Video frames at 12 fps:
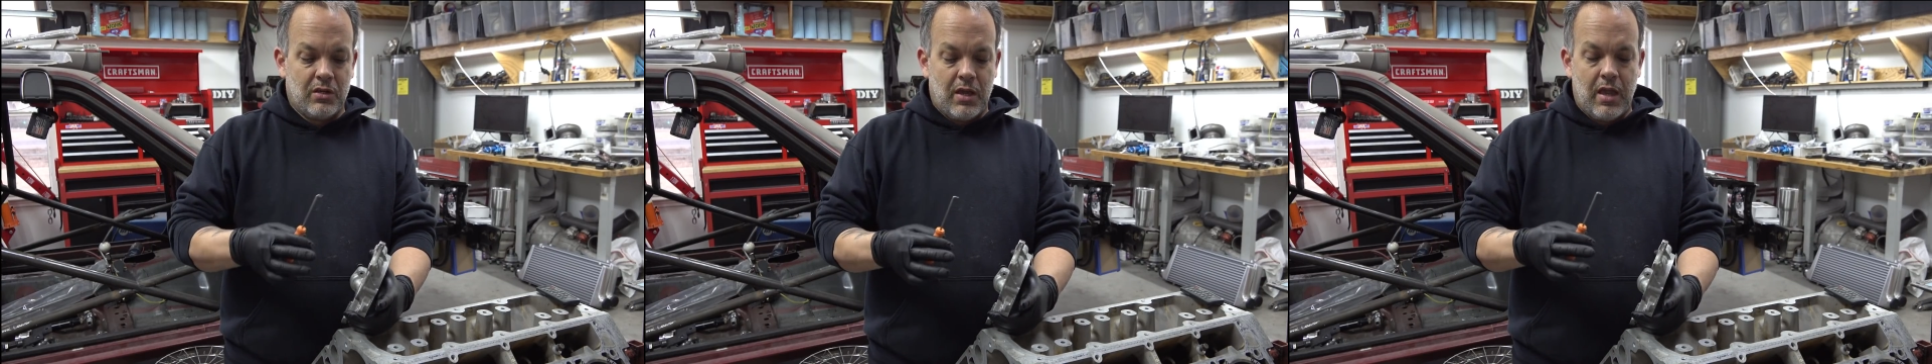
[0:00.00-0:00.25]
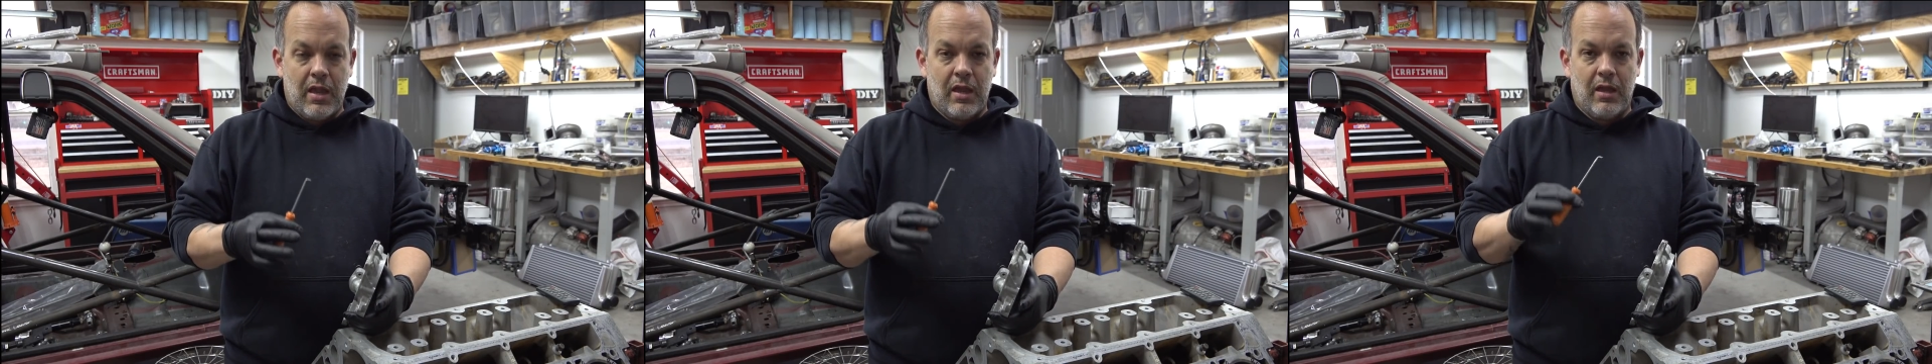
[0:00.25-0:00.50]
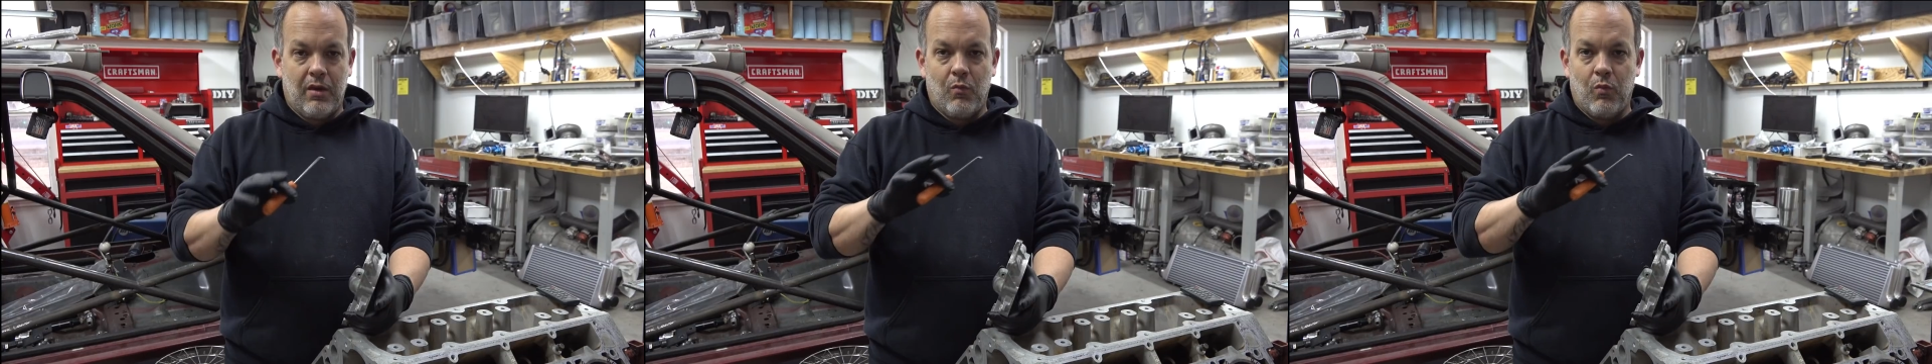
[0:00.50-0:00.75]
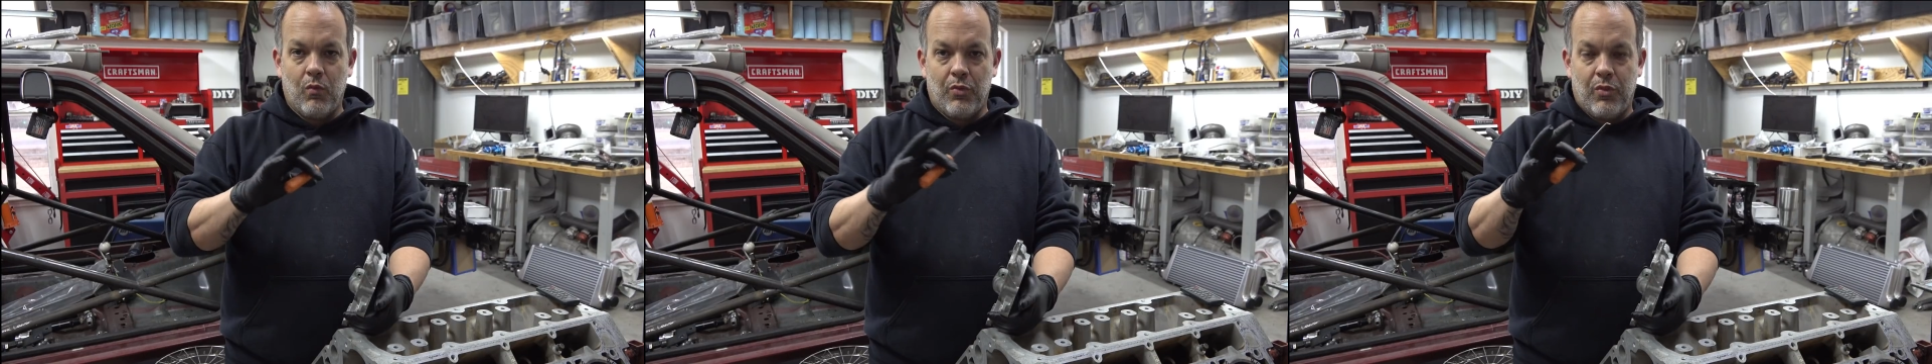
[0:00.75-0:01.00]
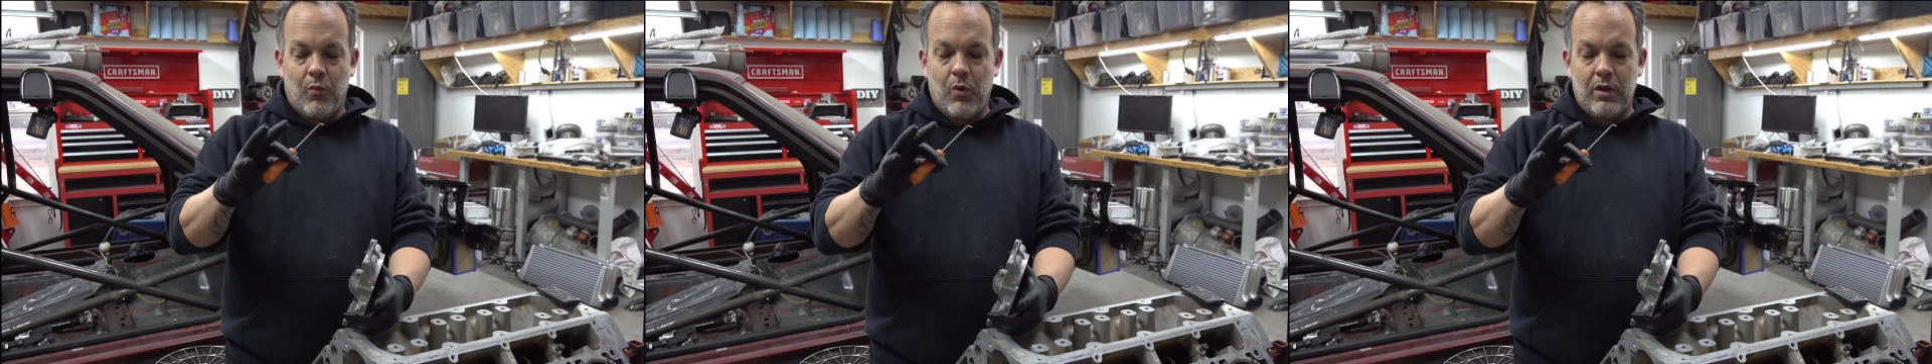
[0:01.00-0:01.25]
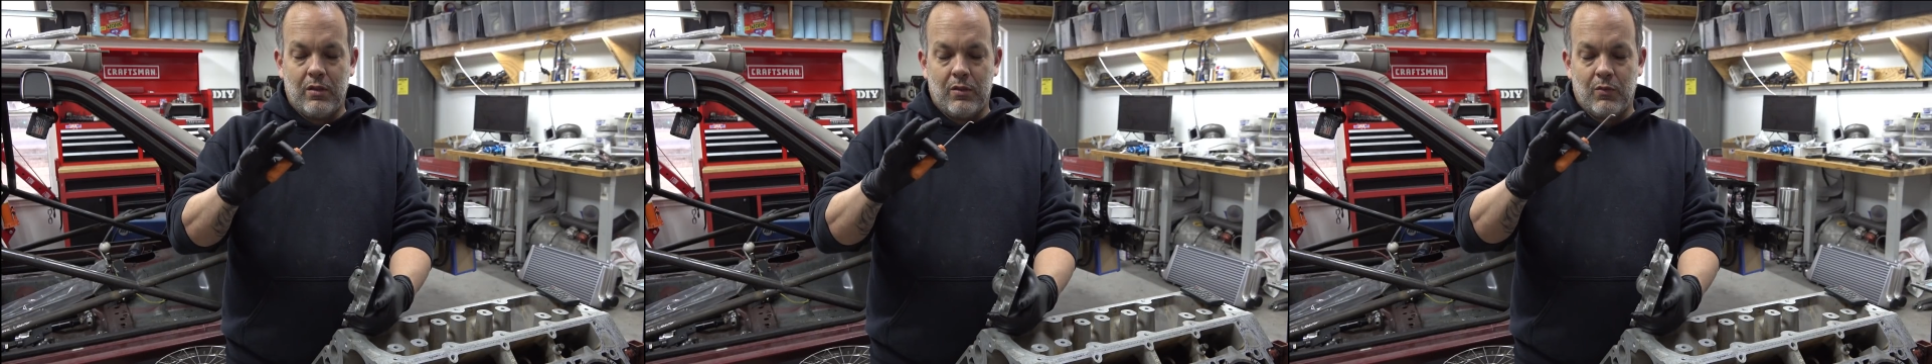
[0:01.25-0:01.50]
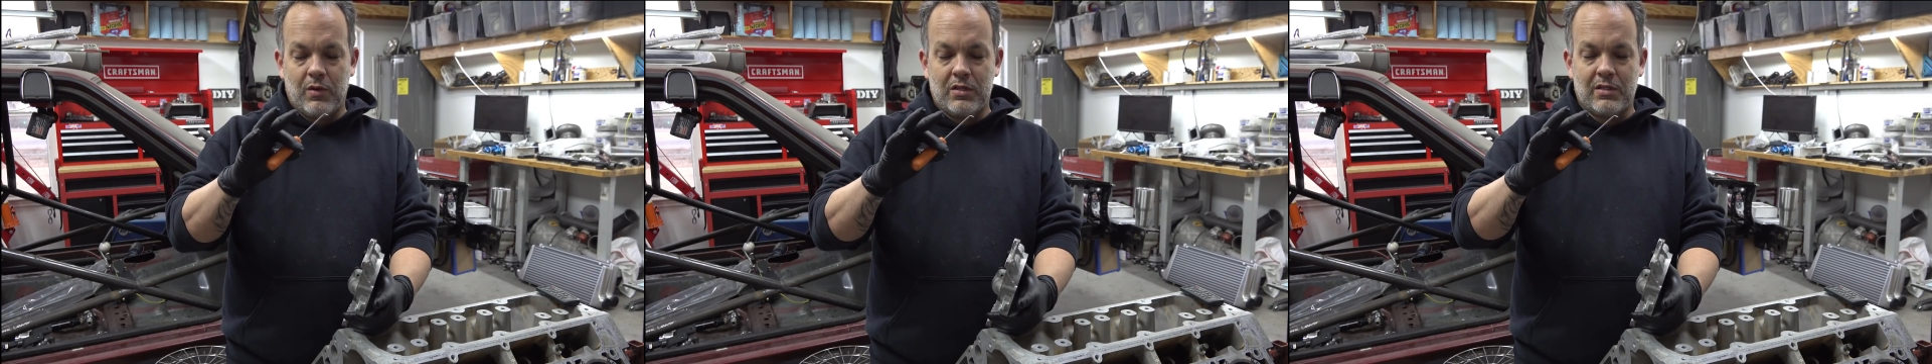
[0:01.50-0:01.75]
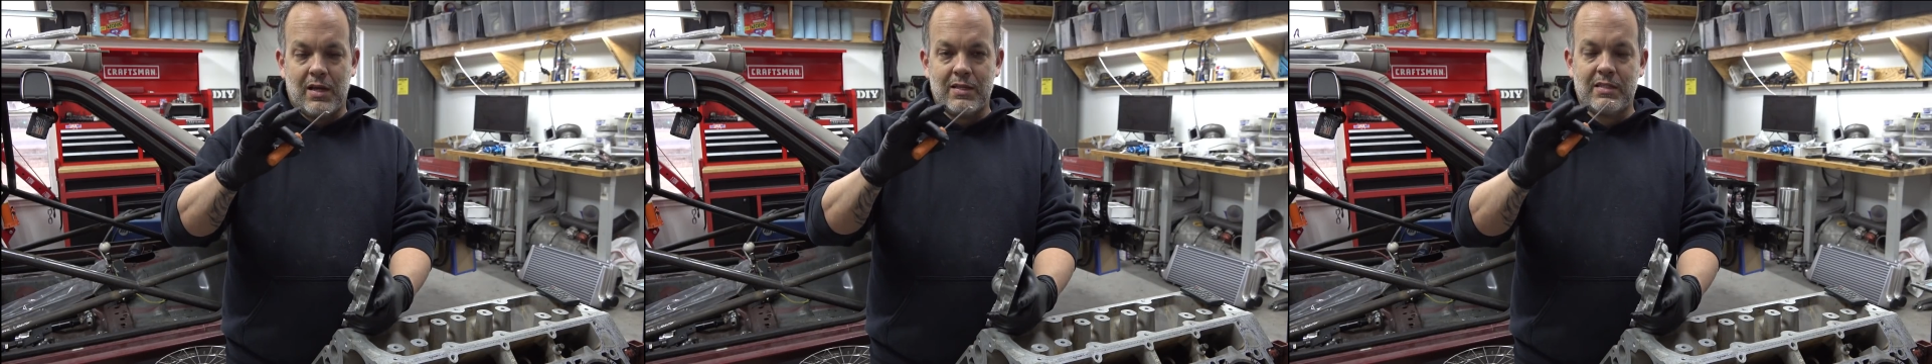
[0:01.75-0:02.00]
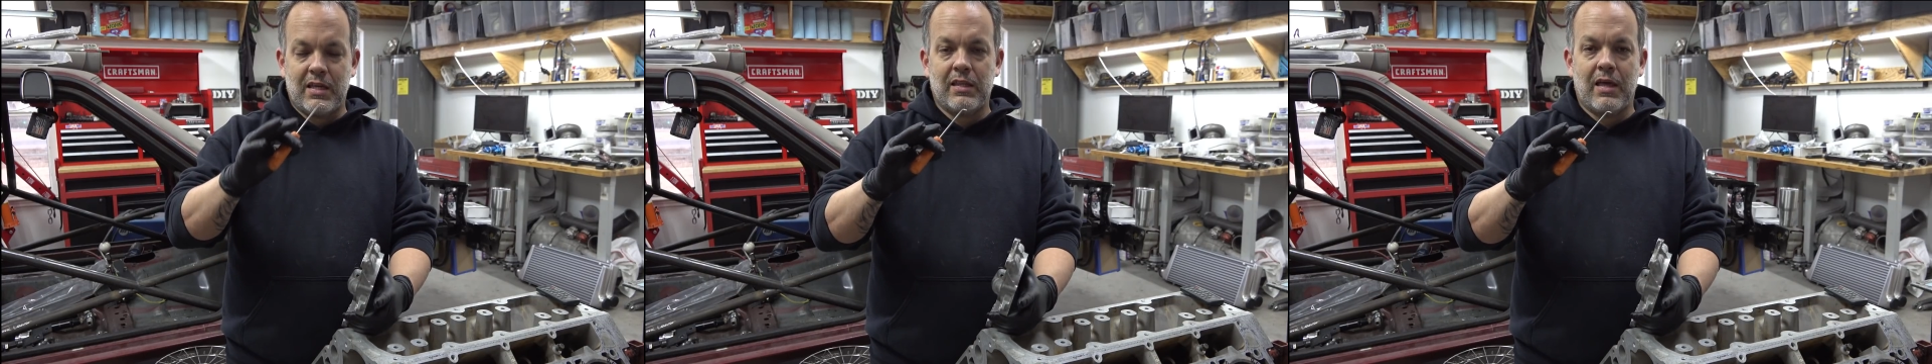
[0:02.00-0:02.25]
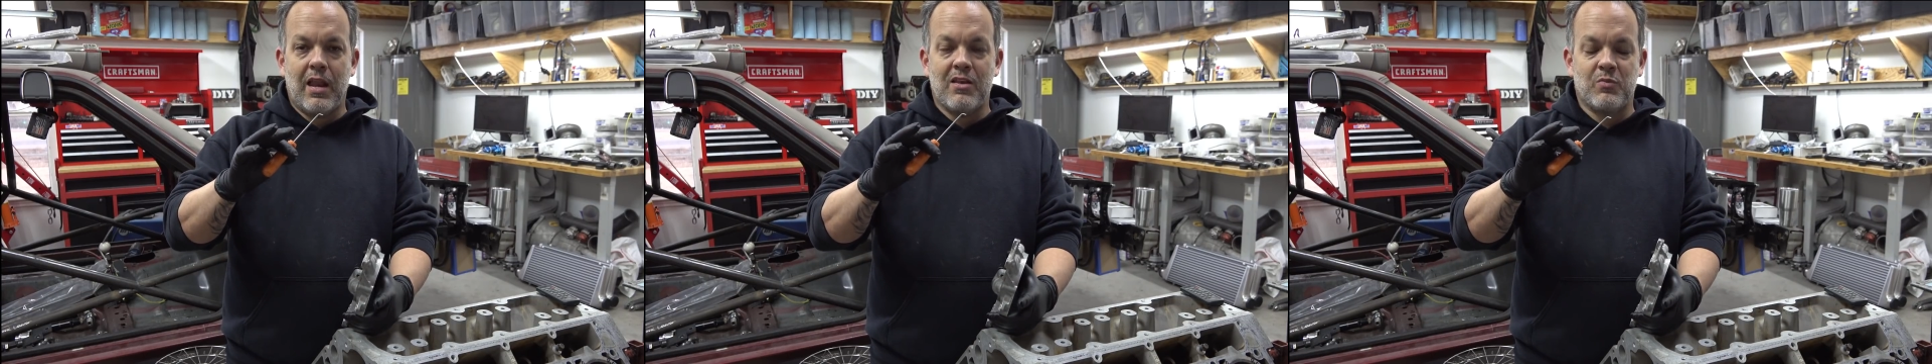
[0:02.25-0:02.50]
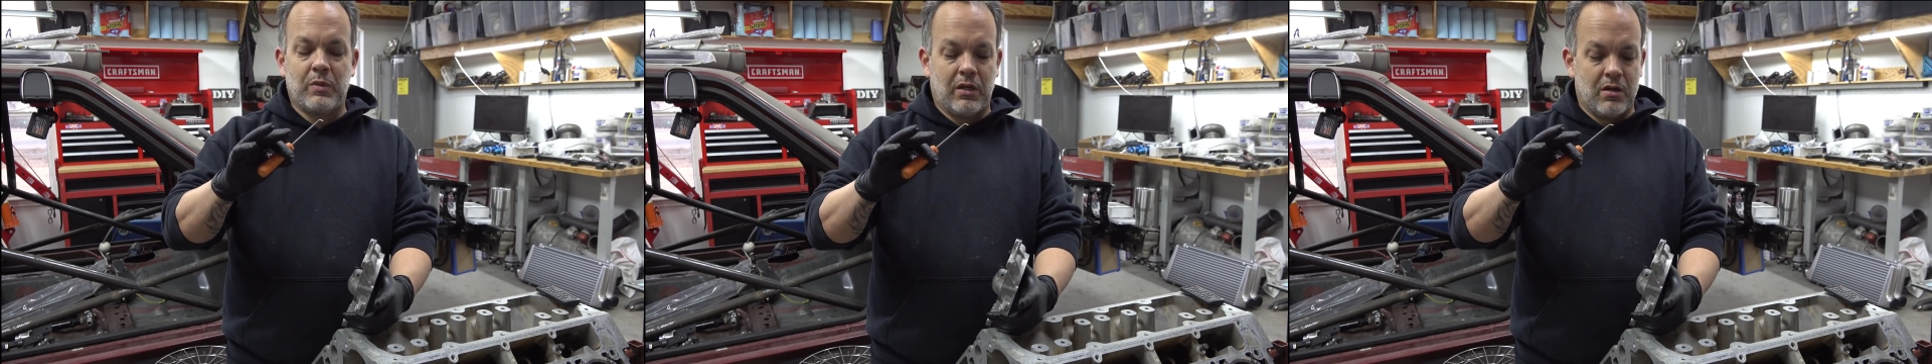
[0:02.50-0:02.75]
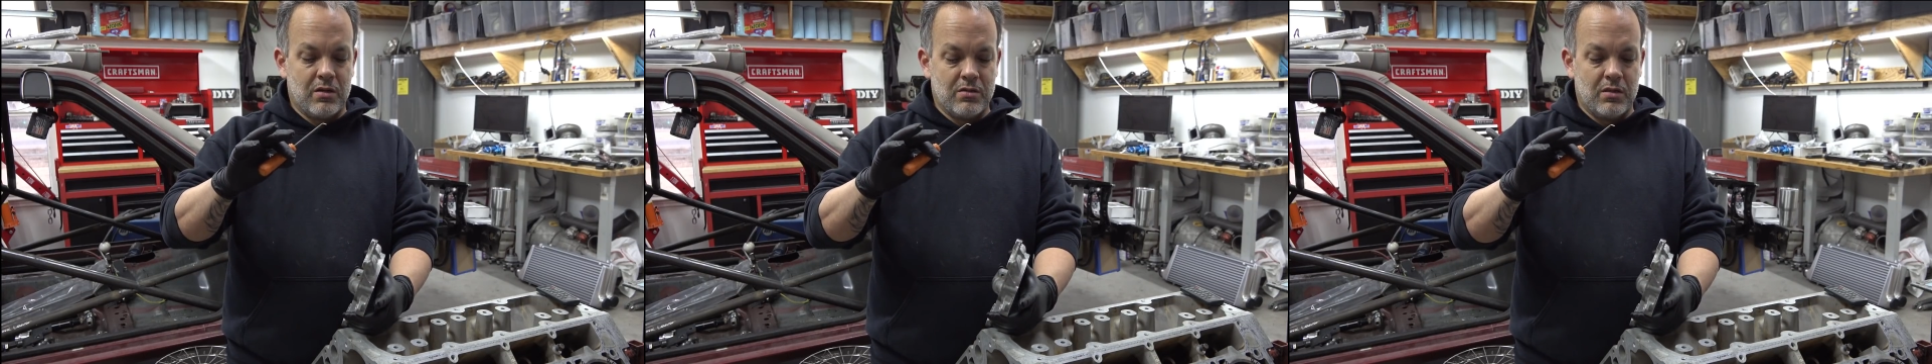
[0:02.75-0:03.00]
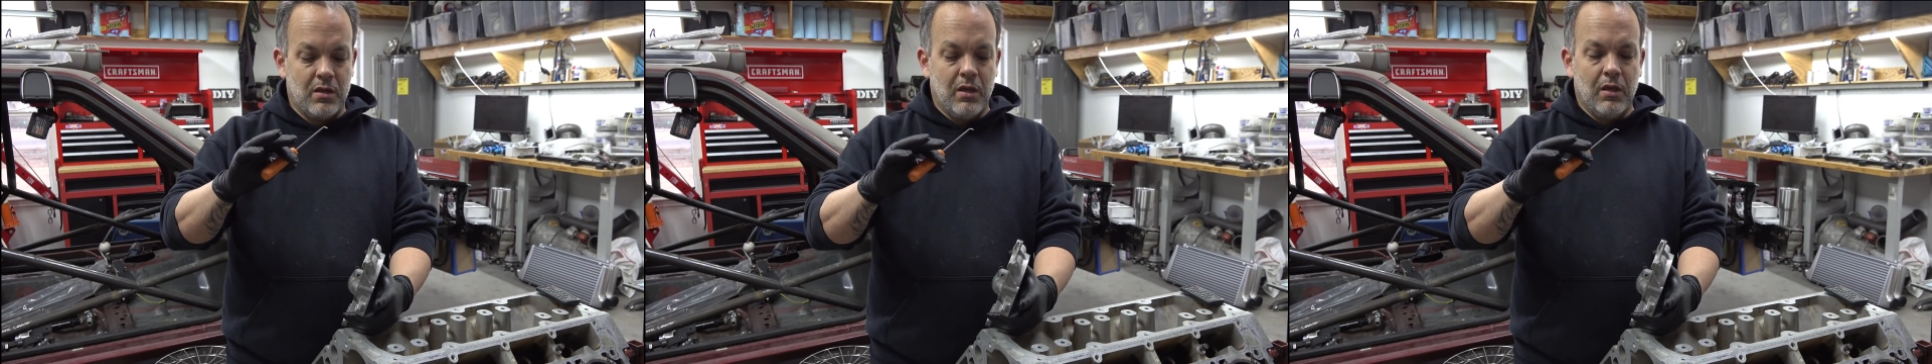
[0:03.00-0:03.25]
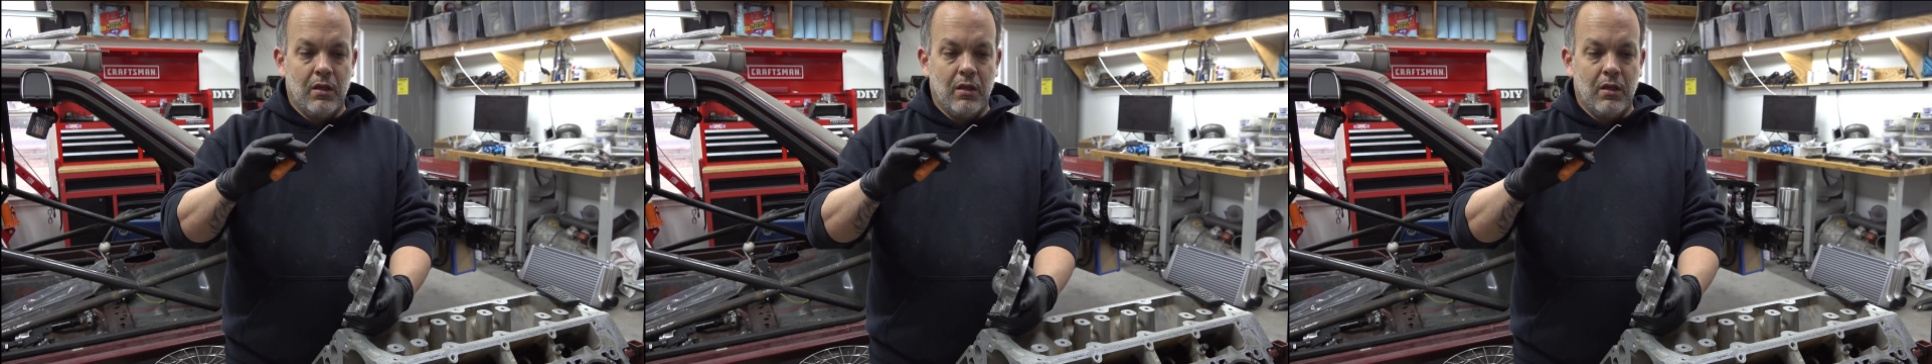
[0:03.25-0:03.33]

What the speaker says: and the reason I say that is because